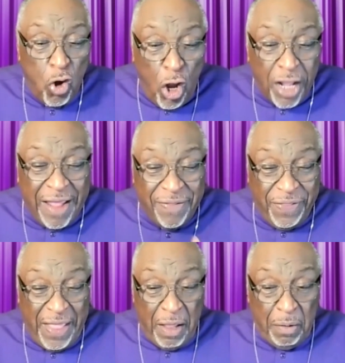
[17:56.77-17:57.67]
Look
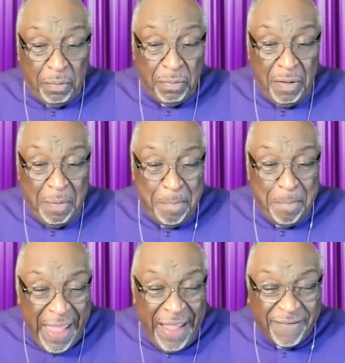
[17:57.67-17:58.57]
at them,
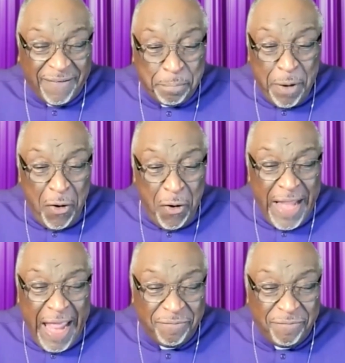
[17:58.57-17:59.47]
mean
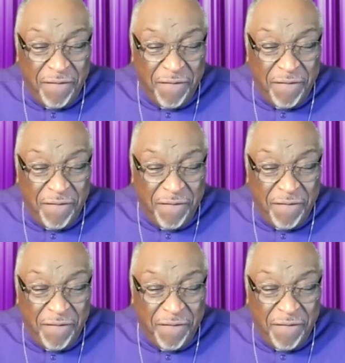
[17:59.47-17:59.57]
spirit and